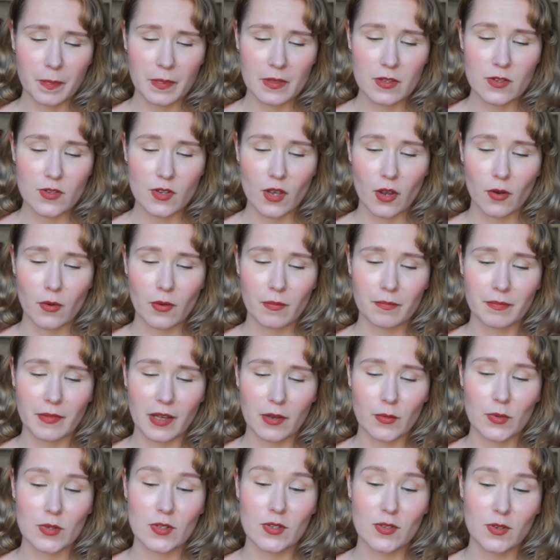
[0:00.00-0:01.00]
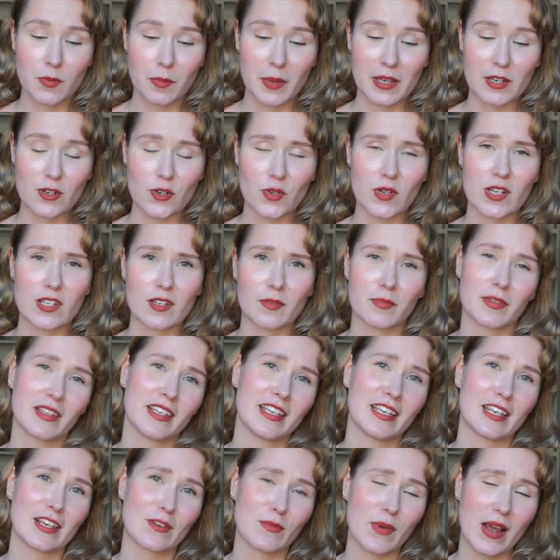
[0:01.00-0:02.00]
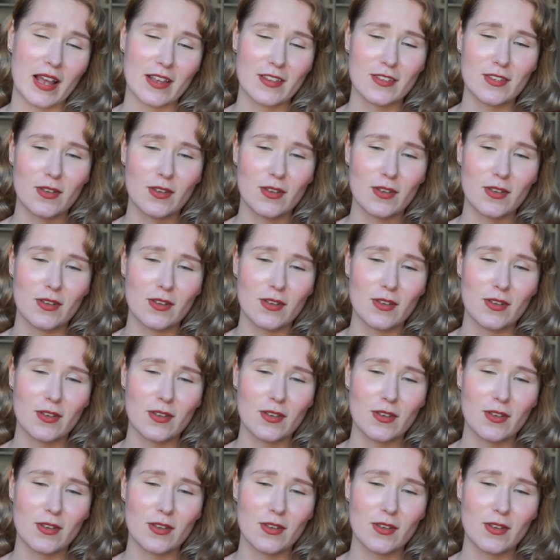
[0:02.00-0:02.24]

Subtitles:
So I wanted to make sure it's something he can wear.